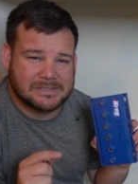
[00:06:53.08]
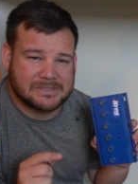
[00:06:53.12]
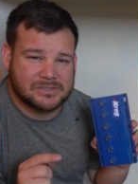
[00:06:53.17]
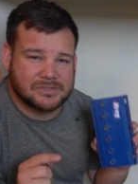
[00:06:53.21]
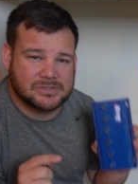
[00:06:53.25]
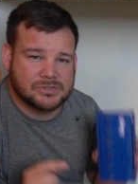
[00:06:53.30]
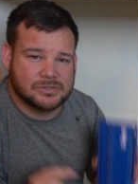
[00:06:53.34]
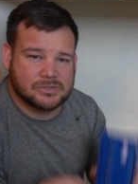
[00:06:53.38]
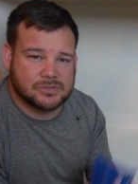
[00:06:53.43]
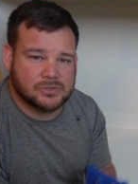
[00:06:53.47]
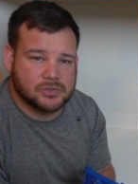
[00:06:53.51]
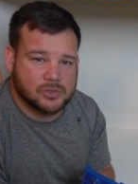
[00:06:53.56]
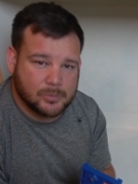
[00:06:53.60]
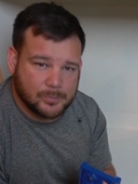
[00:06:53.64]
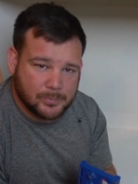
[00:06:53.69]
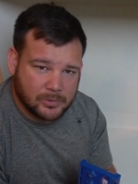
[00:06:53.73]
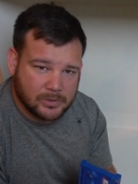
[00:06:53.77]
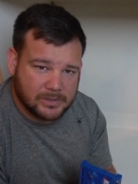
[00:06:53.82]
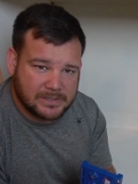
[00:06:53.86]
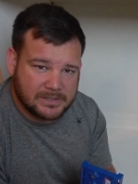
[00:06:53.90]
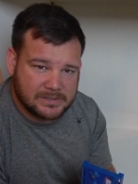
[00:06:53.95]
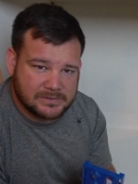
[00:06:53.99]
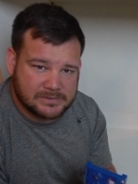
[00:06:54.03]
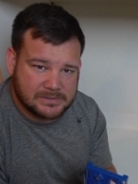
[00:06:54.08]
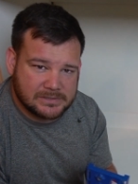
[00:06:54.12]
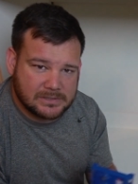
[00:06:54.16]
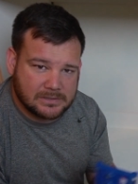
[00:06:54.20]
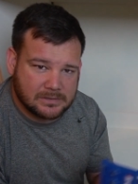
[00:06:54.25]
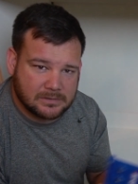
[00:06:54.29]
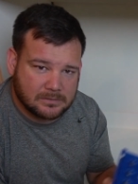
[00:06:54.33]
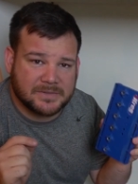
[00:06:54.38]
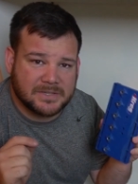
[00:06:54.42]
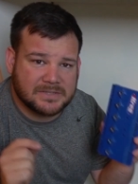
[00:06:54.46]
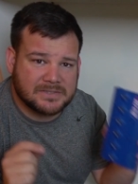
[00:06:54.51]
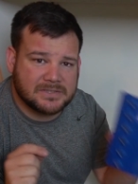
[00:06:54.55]
this super easy.
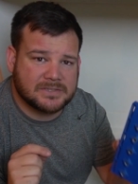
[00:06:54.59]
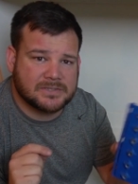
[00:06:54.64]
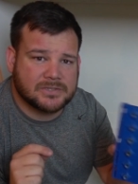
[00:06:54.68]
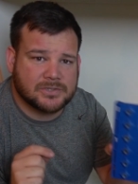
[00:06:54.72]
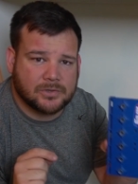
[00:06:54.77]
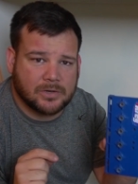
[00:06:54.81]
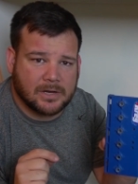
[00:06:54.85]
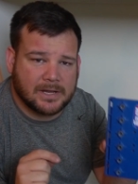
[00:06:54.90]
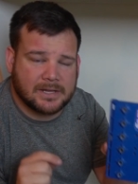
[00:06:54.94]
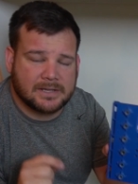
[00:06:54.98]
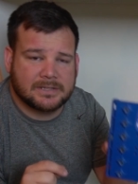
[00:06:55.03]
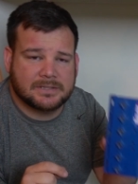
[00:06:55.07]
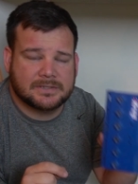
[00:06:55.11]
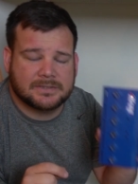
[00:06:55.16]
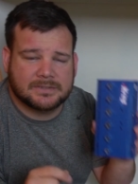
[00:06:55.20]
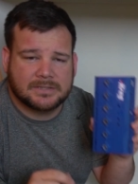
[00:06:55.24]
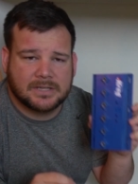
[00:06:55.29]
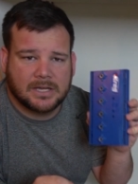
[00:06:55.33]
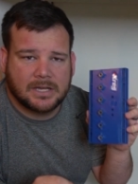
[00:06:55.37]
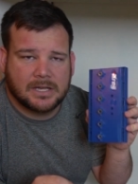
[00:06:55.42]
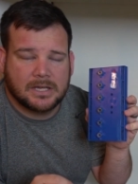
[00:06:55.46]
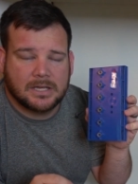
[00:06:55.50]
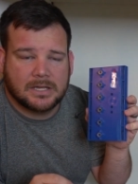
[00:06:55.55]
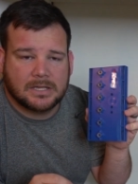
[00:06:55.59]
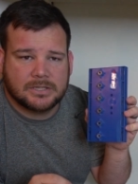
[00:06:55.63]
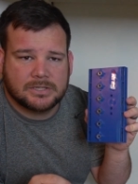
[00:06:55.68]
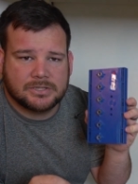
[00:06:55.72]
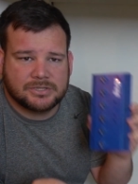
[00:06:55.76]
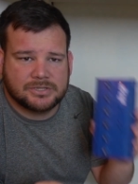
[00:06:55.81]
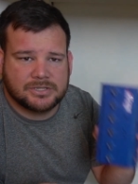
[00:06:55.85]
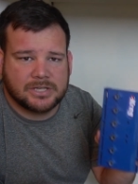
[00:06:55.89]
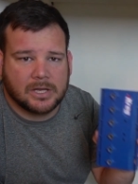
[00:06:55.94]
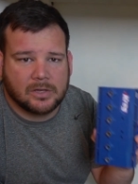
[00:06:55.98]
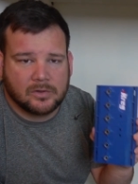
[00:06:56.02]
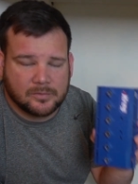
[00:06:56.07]
This is Craig's
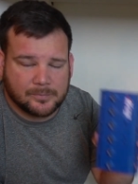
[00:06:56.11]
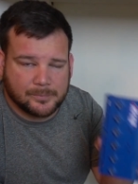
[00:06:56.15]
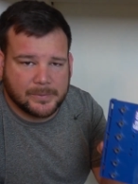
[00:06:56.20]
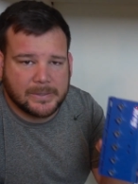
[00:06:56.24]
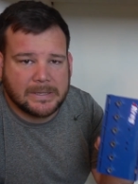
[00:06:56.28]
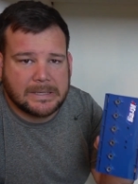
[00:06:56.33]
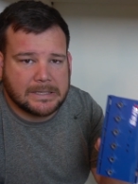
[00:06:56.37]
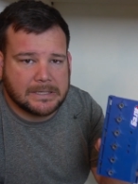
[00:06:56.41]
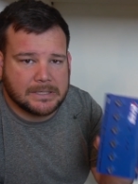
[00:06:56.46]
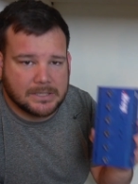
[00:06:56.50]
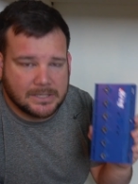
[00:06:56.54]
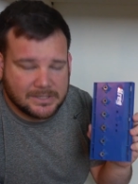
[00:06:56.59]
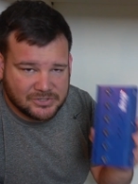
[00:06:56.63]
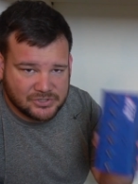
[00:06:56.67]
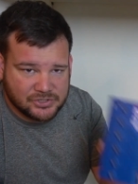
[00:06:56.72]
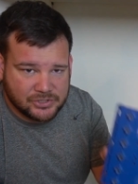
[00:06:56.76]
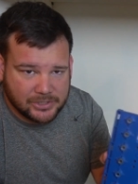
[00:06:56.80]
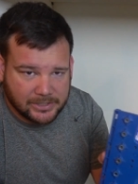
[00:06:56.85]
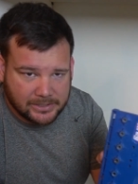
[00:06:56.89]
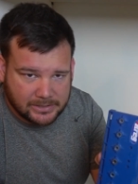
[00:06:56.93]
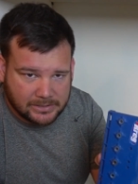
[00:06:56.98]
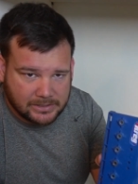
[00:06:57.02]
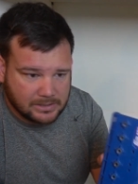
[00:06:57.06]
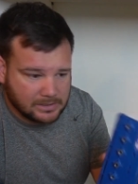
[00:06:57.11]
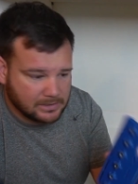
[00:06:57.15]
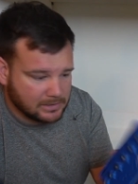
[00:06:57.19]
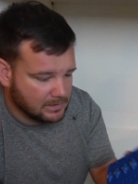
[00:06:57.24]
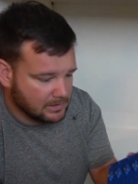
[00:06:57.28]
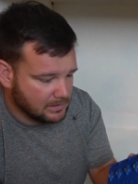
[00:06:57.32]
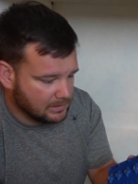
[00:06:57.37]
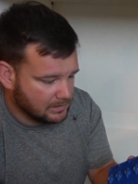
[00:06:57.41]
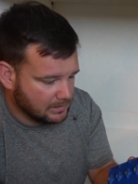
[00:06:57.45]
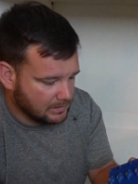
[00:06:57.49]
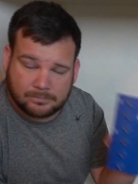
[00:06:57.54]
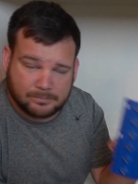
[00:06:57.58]
shelf pin jig.
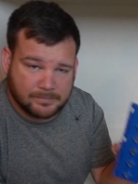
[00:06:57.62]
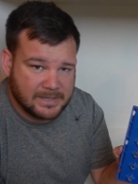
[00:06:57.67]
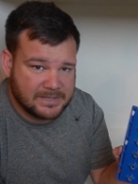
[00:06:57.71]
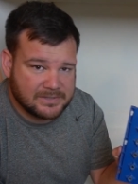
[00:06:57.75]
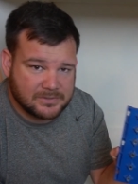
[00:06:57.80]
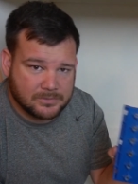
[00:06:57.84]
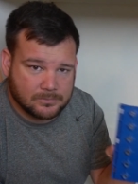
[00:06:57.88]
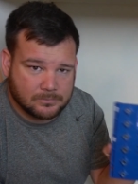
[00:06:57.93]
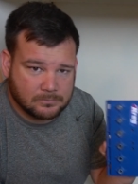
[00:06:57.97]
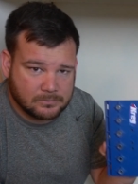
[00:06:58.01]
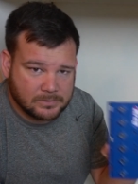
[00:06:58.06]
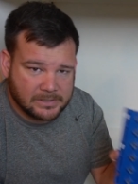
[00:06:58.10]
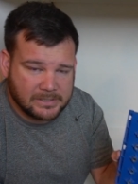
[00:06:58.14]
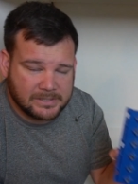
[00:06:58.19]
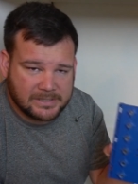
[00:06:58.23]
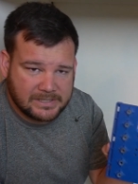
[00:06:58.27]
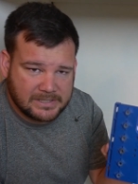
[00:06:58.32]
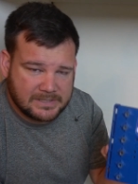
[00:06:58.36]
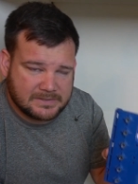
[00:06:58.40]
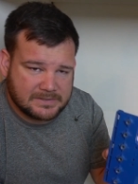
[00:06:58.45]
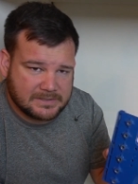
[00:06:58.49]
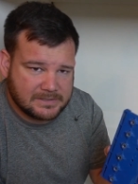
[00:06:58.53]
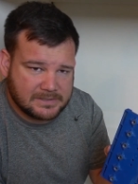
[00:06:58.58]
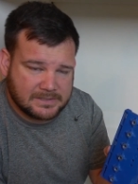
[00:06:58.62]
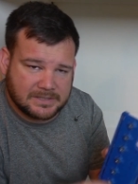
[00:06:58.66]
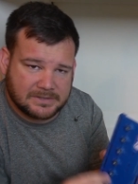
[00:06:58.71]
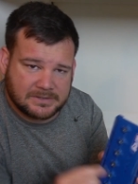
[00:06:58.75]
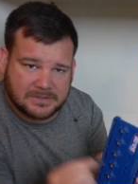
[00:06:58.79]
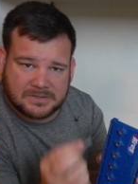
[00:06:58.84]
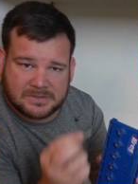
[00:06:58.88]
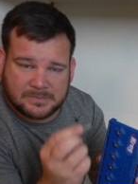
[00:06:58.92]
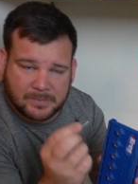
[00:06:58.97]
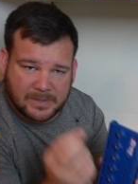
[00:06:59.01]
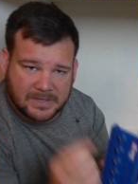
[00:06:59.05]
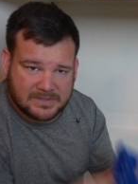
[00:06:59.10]
It makes it really easy to get
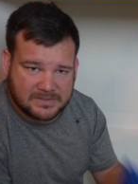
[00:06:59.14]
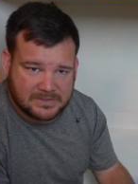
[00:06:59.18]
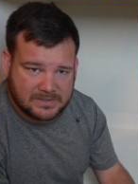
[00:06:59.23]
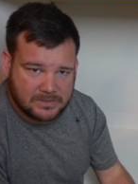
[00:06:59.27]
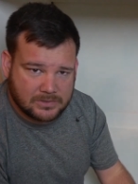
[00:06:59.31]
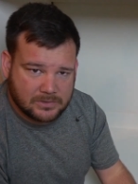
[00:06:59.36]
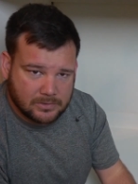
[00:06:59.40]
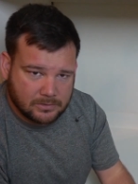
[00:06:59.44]
the spacing